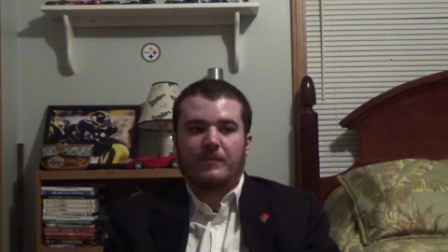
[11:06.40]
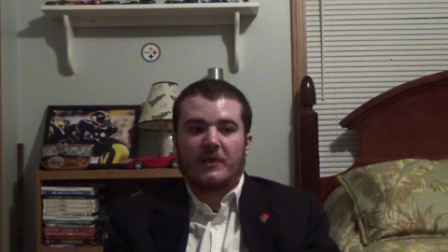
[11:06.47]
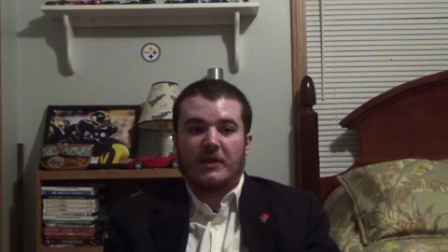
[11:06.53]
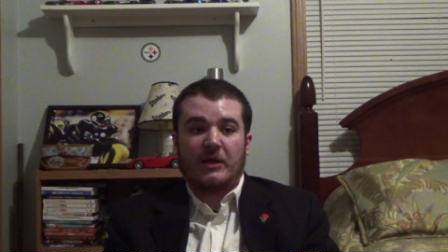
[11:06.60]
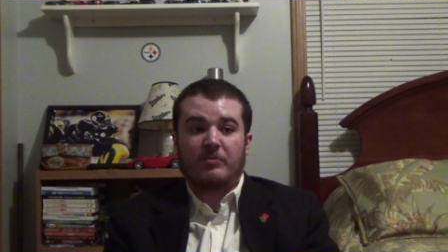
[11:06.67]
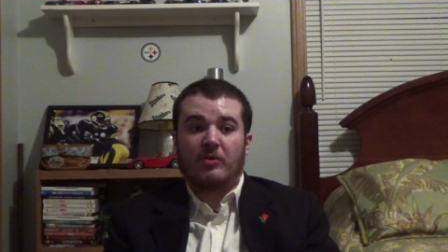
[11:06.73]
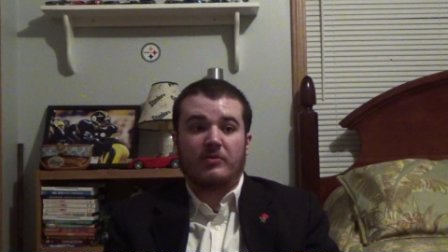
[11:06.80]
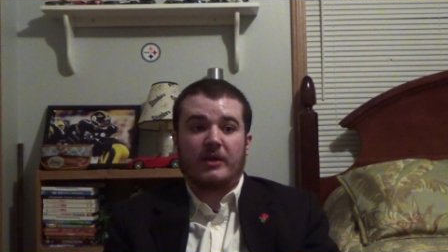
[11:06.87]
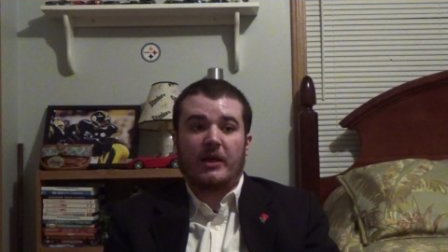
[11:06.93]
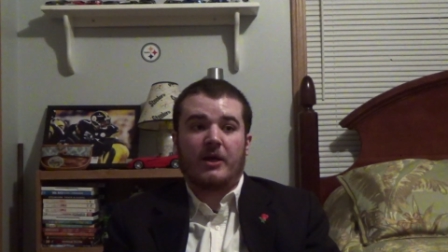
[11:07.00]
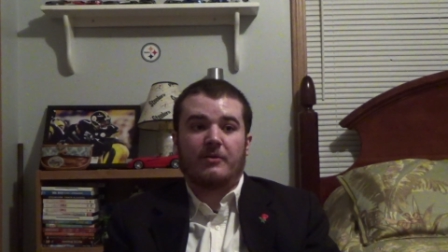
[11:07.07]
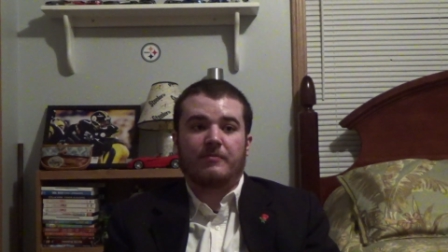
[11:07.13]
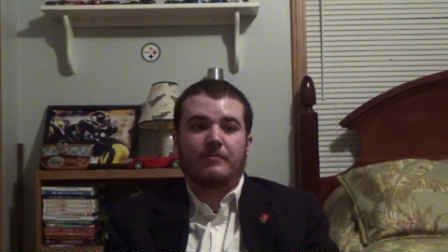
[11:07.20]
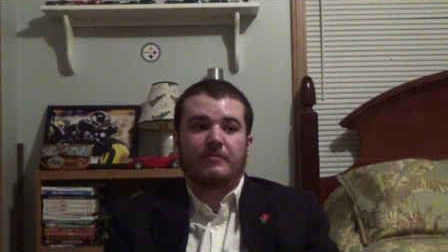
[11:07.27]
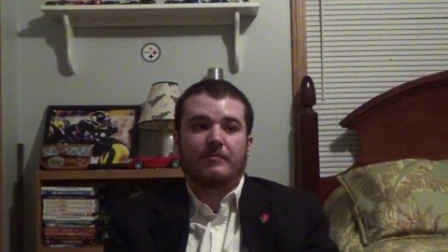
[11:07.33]
And I broke
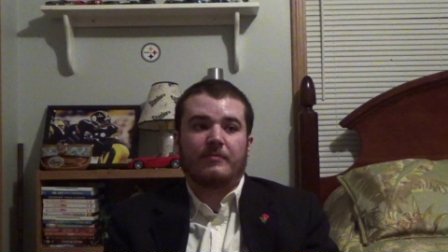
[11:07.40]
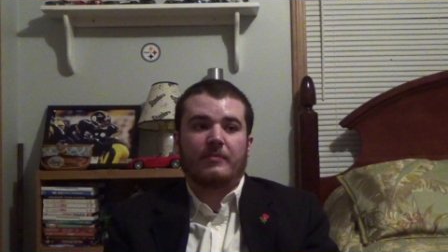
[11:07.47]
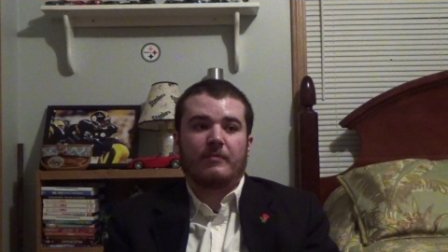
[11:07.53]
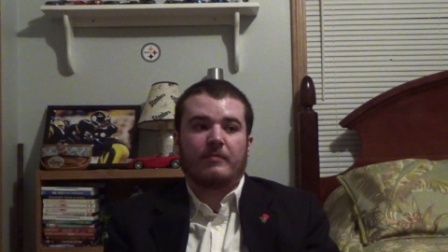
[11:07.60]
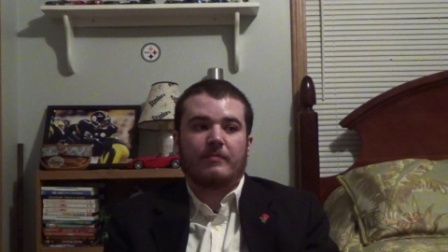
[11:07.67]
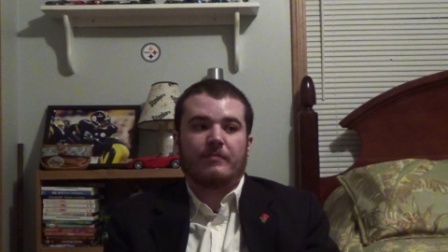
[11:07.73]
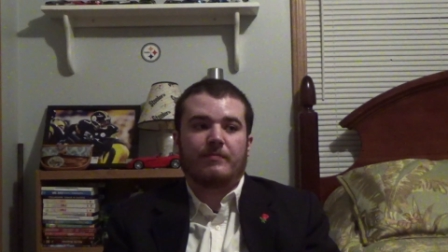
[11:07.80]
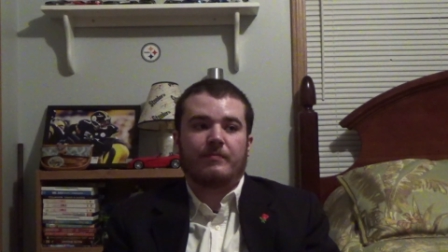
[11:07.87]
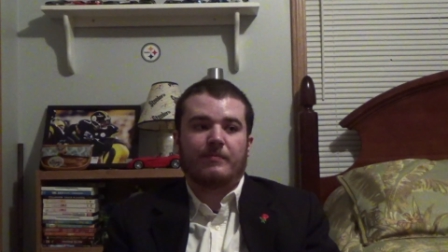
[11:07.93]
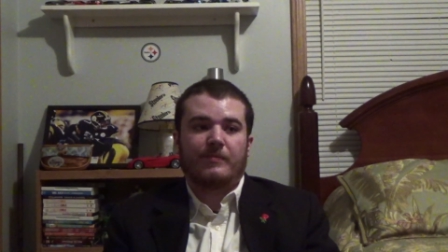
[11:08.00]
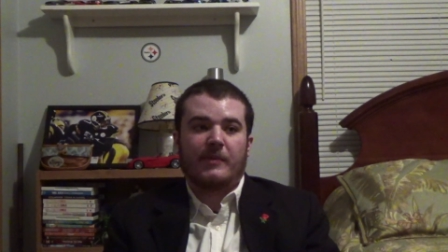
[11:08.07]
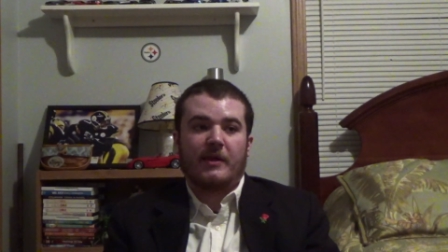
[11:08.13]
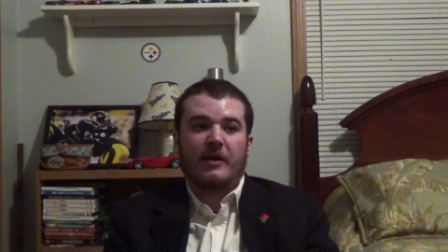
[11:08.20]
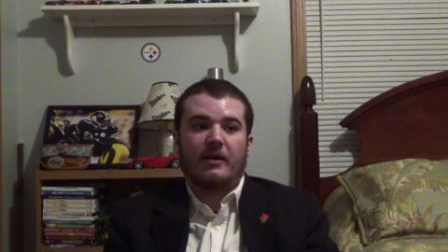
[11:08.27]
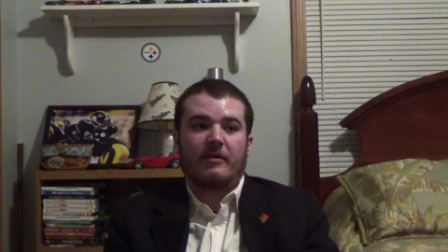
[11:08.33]
down.
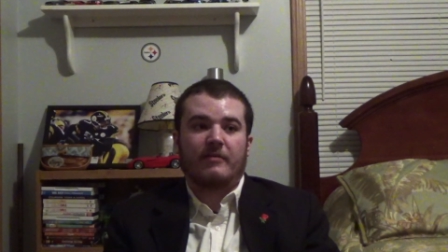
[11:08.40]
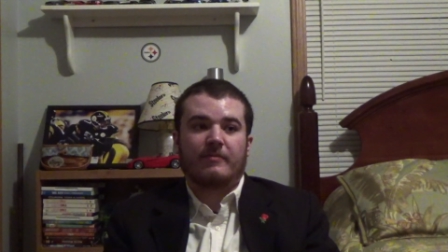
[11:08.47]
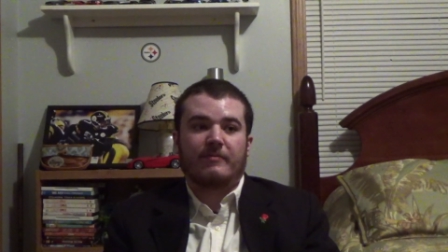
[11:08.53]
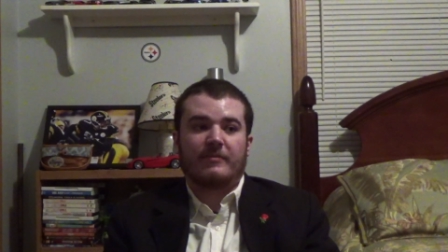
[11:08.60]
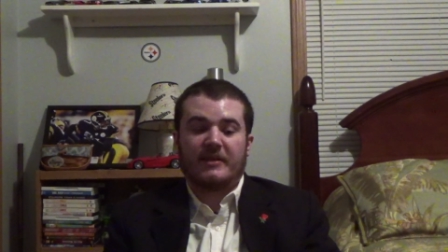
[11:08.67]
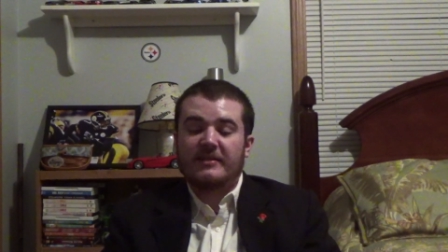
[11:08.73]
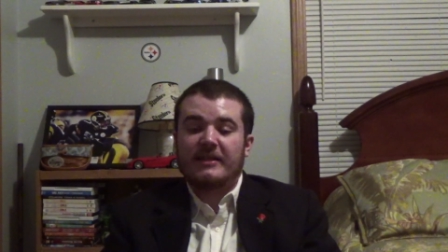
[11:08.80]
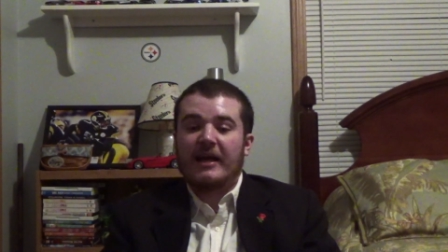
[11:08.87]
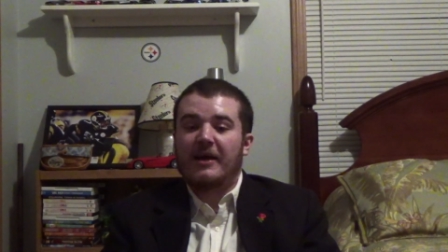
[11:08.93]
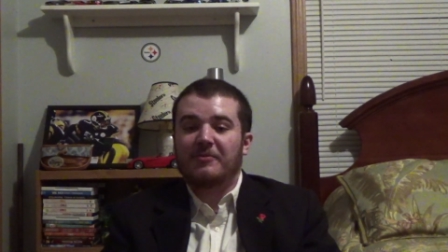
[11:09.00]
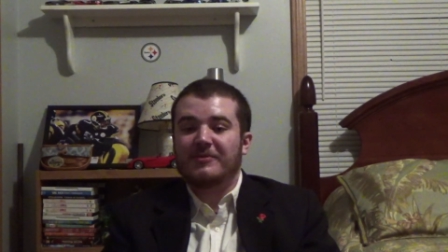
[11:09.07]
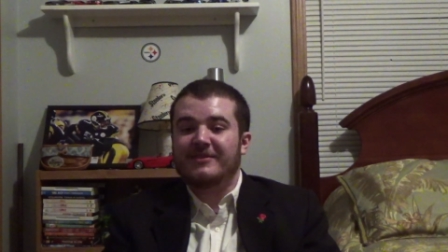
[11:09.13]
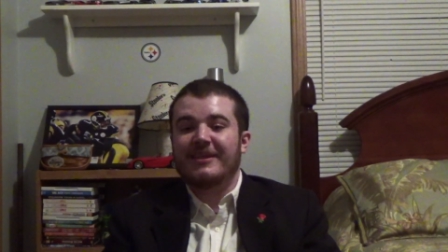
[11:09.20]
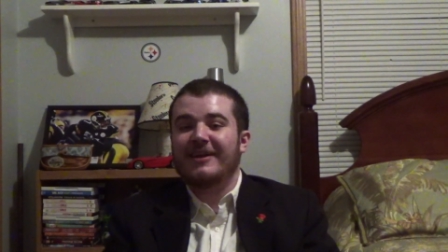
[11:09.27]
And his dad was